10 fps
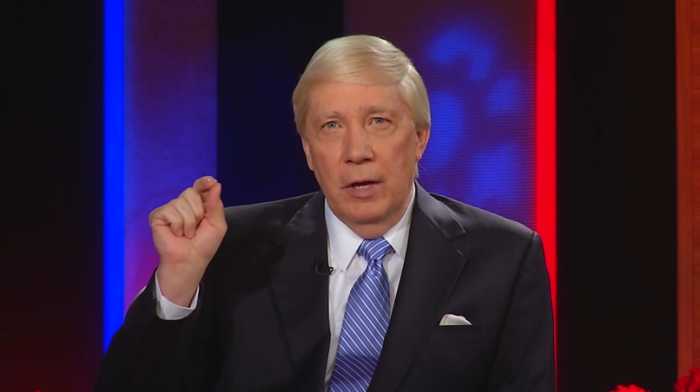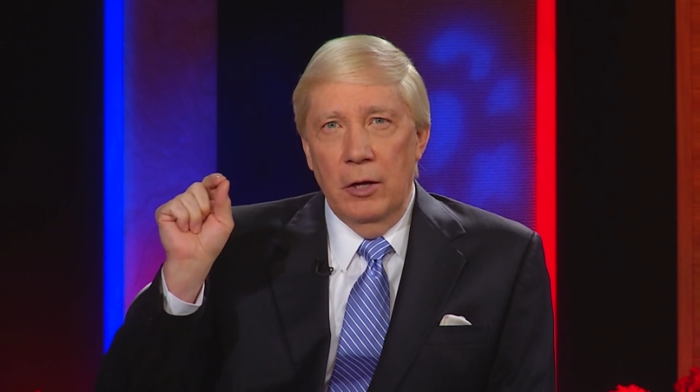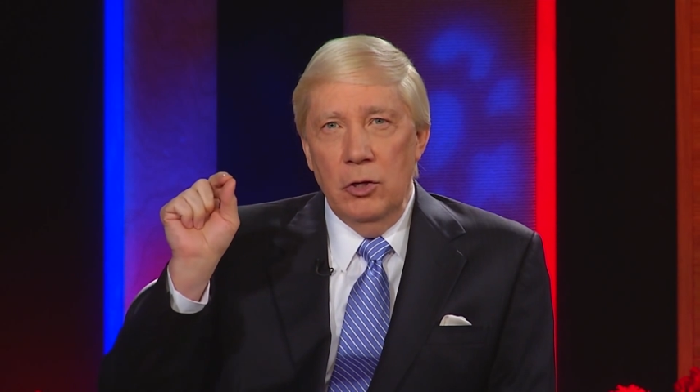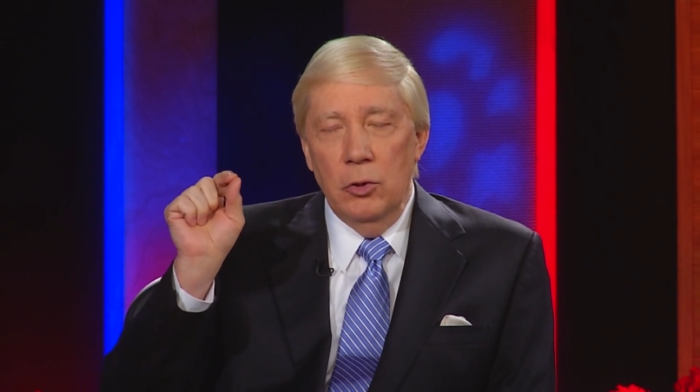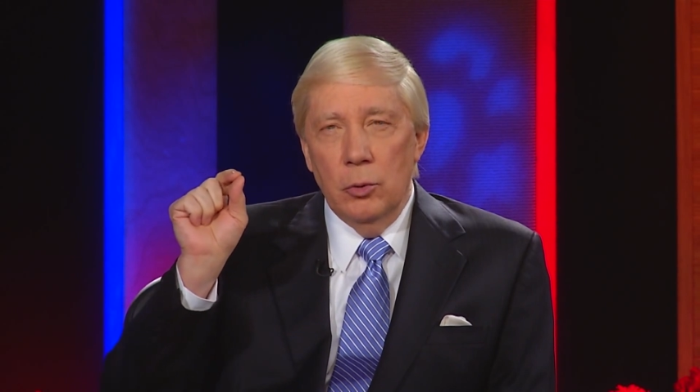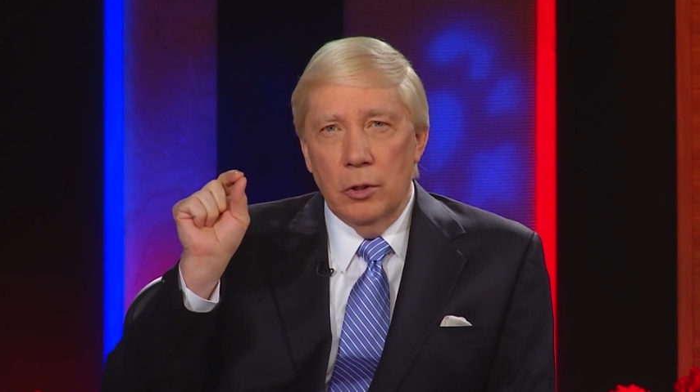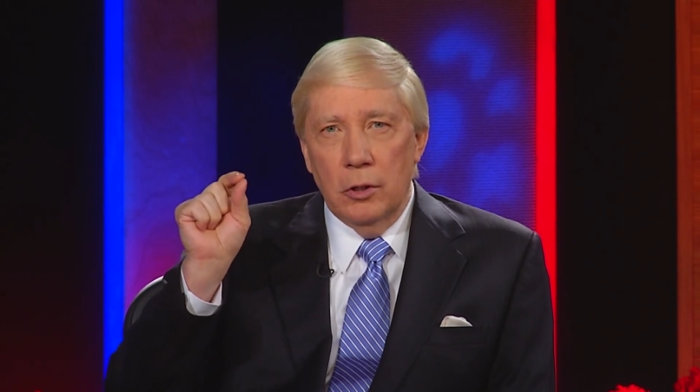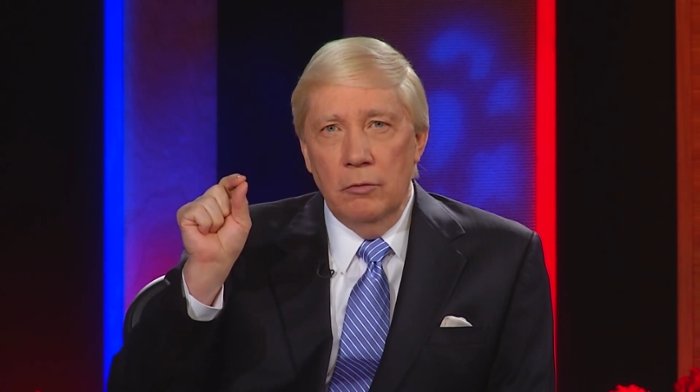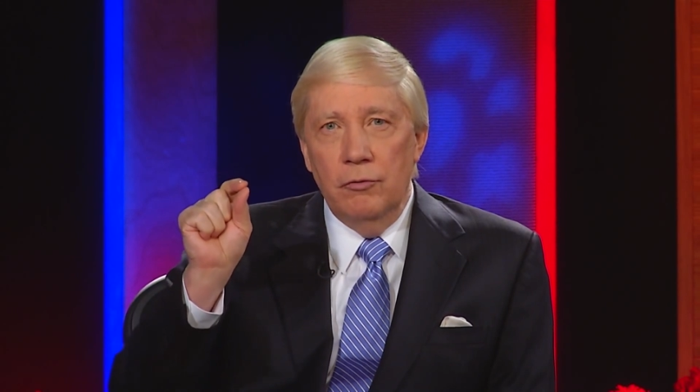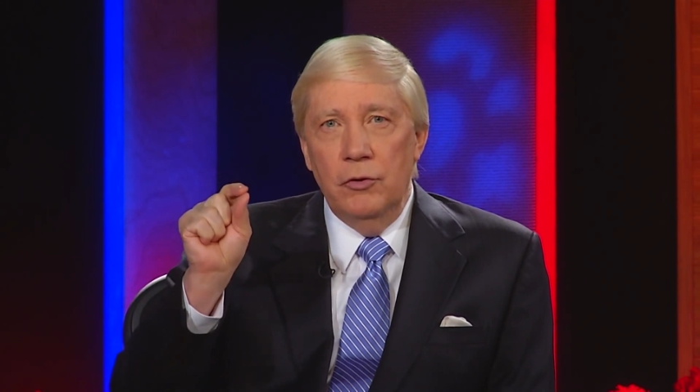And you were a
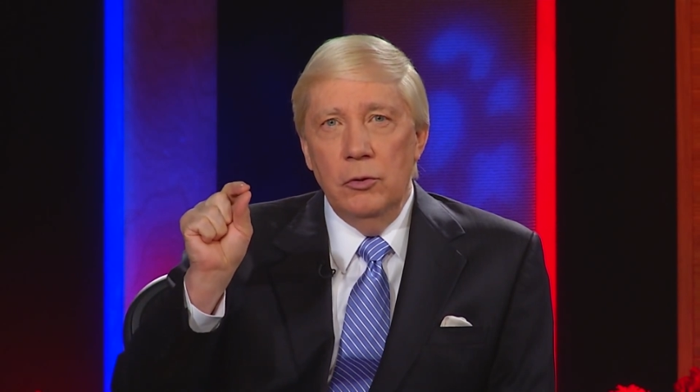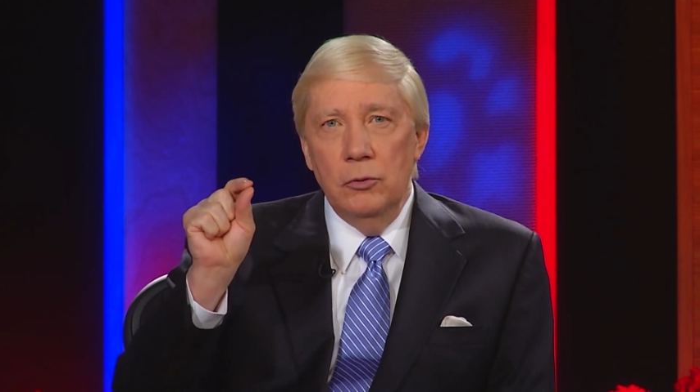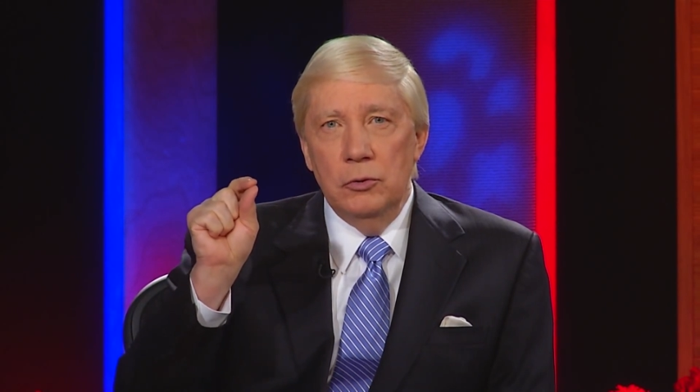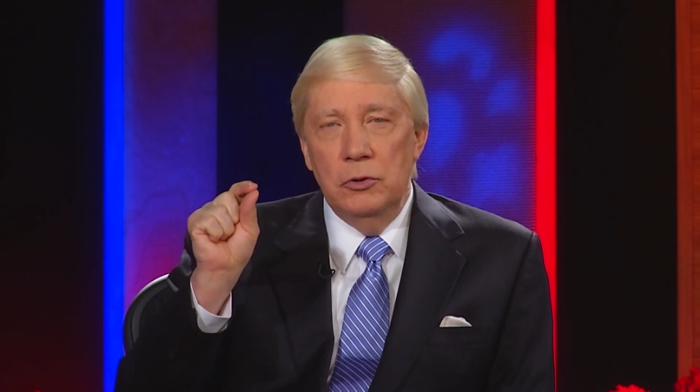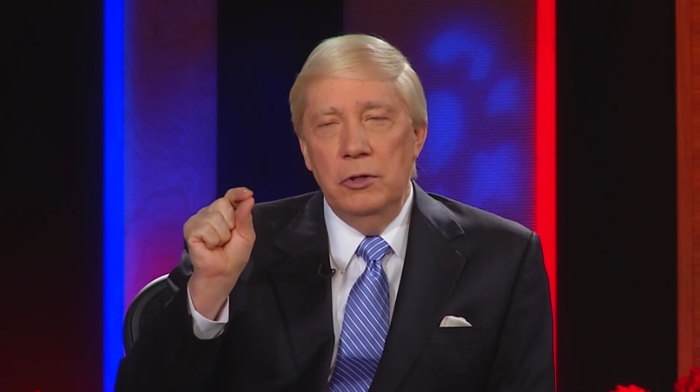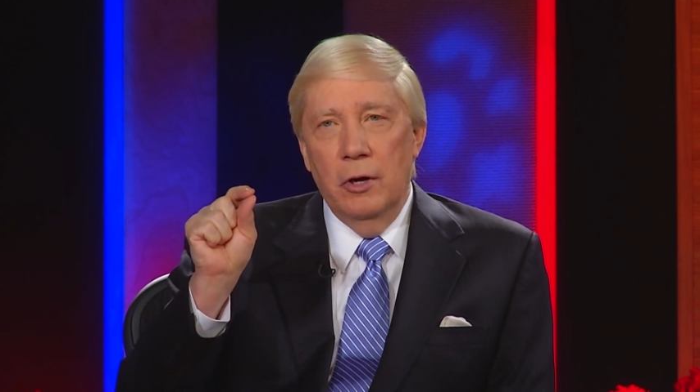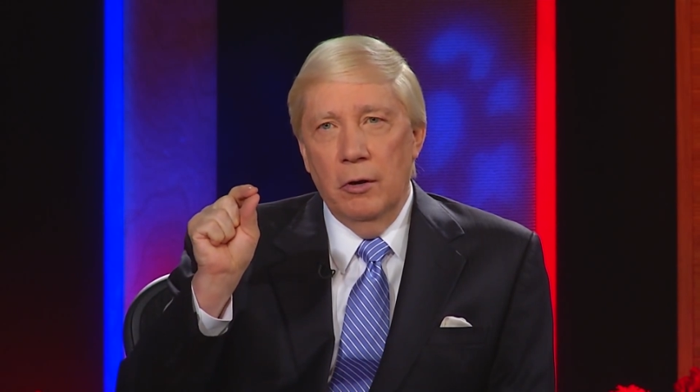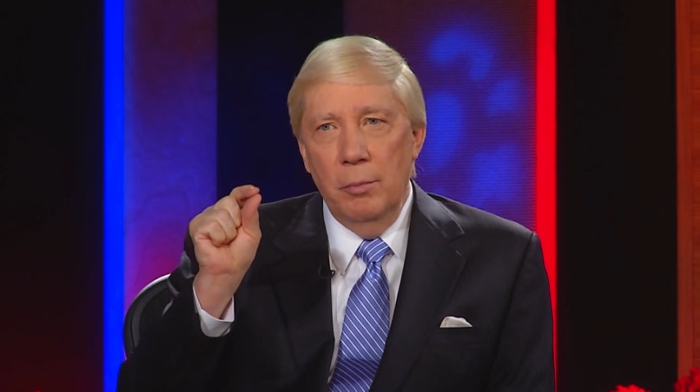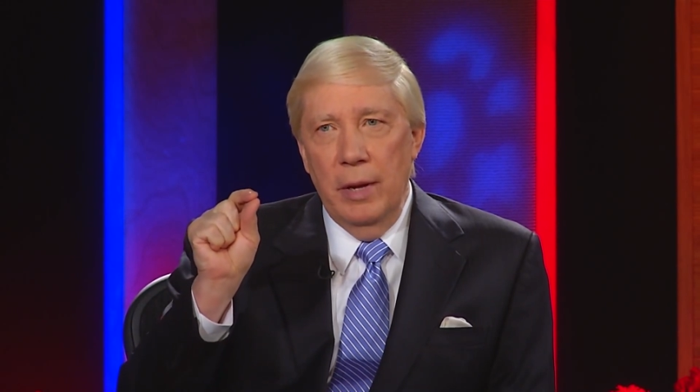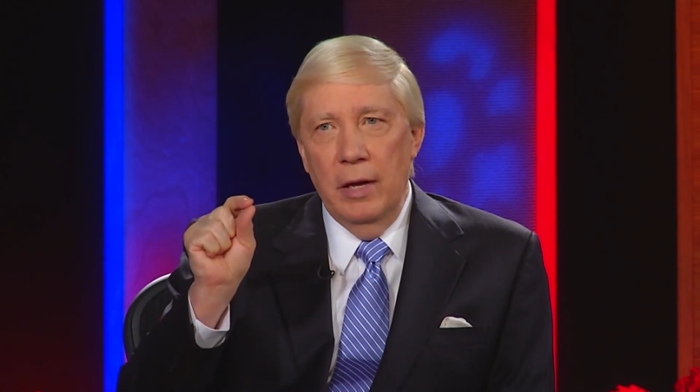confused
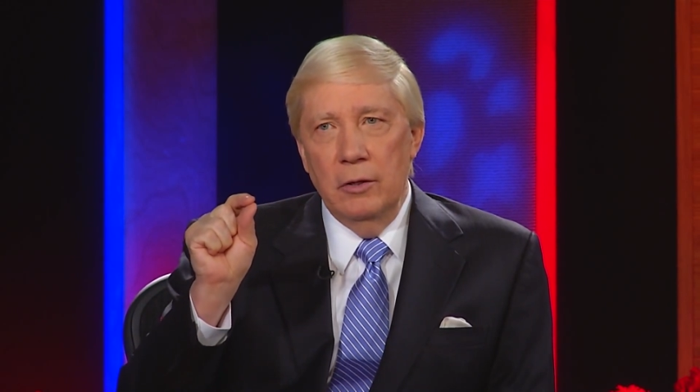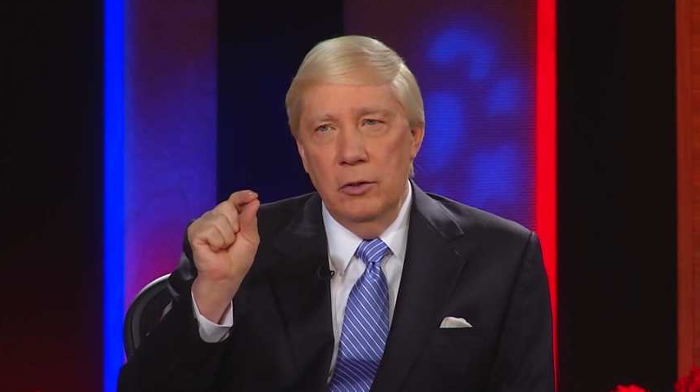young man